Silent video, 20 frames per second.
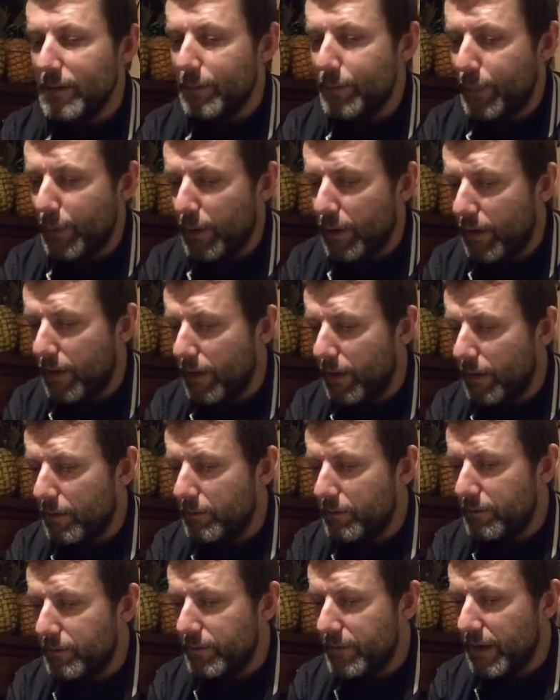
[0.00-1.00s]
But
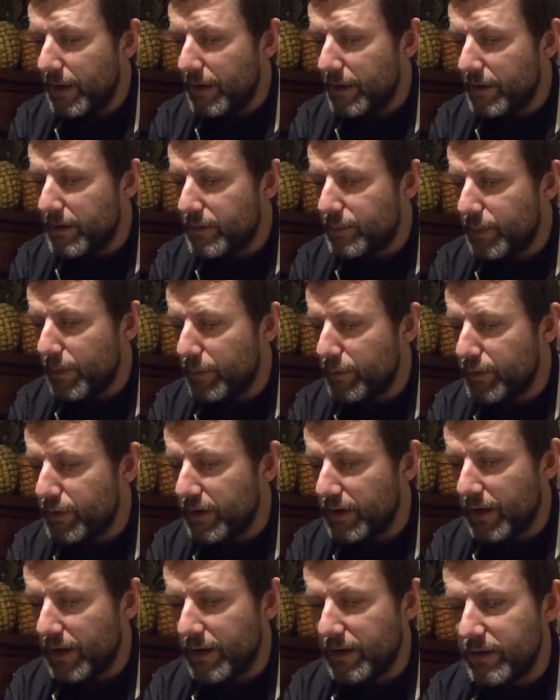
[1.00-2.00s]
yeah, it's
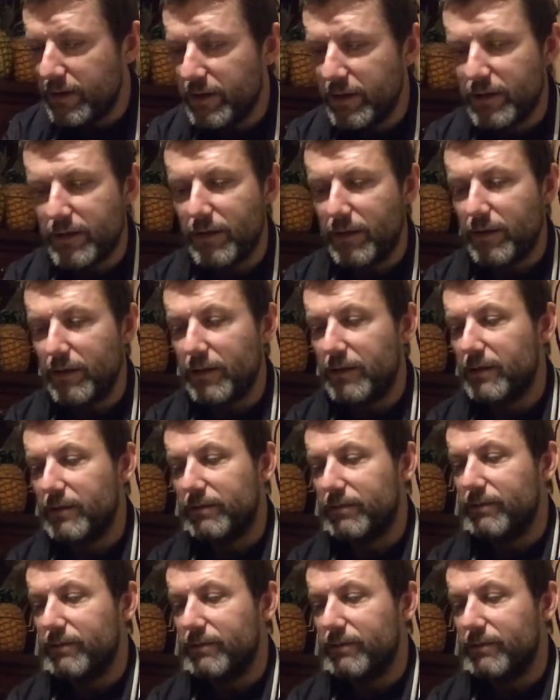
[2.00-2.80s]
bullshit, that is. It's like,